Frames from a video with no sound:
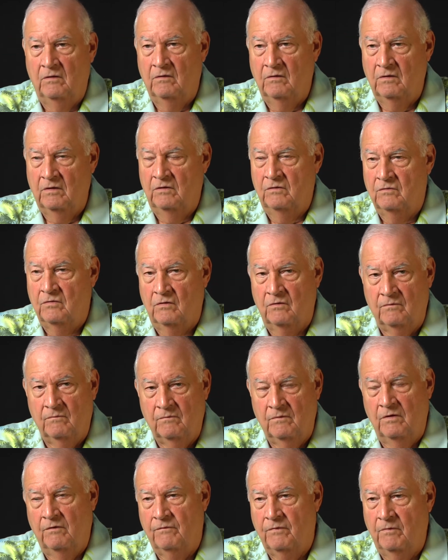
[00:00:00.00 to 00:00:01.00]
these are
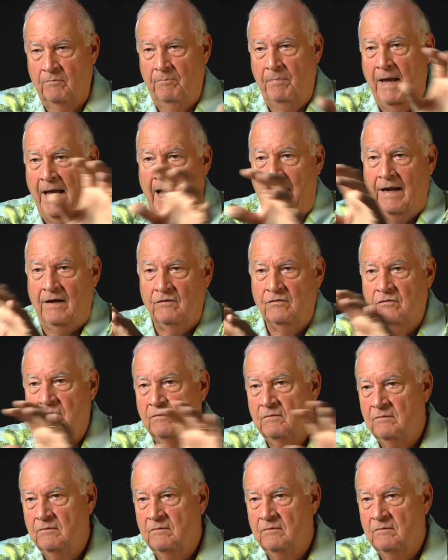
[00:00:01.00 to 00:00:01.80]
different PACs